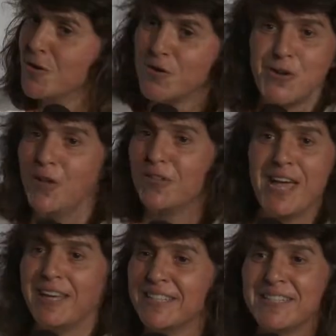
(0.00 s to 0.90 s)
Not
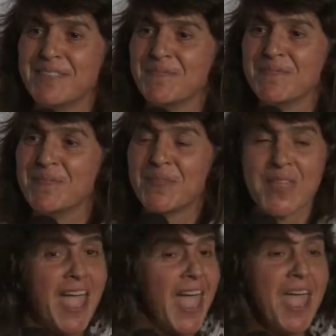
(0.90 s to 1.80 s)
nice.
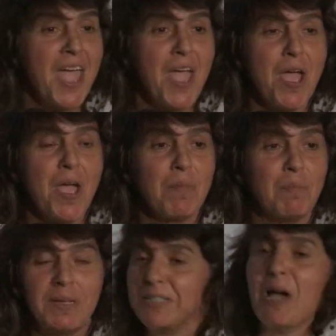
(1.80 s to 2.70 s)

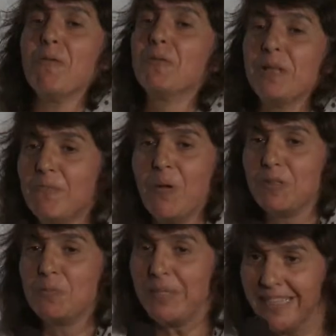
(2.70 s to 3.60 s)
Because I wouldn't want
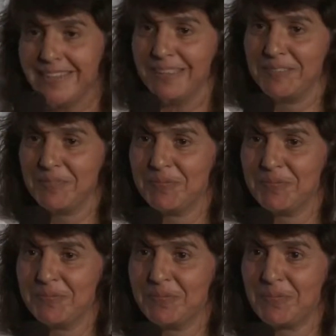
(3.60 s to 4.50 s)
to be there.
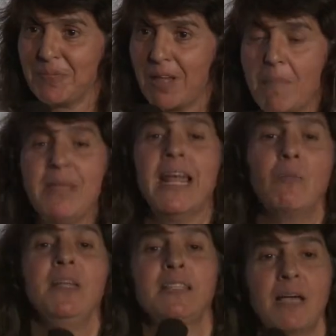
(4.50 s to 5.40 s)
I mean, how
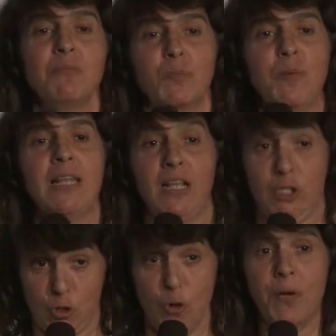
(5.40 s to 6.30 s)
many times you've been like
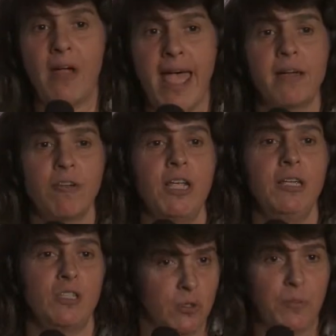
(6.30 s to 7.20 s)
super angry,
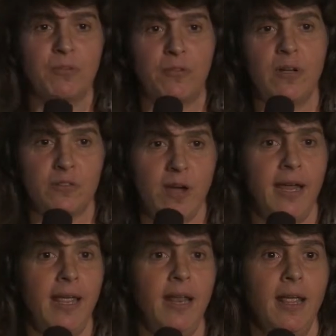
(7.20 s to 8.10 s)
super
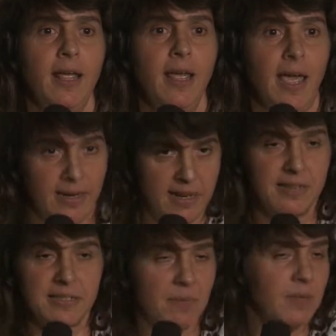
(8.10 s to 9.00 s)
frustrated, and
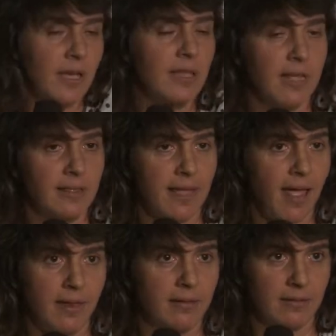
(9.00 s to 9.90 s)
done something that
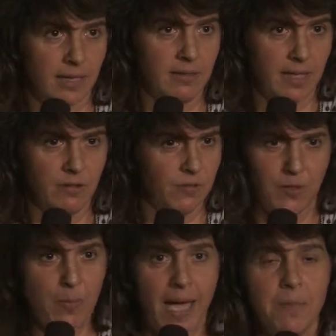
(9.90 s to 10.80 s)
then you
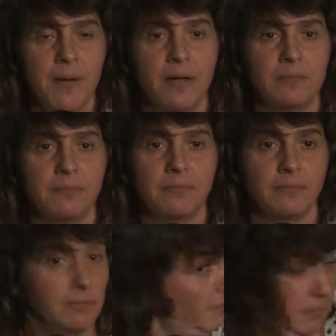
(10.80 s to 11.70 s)
feel bad about?
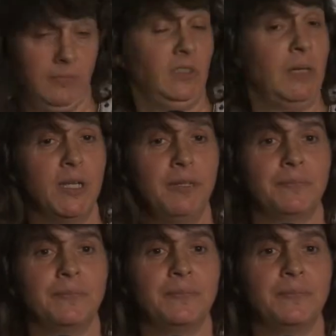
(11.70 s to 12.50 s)
Same thing.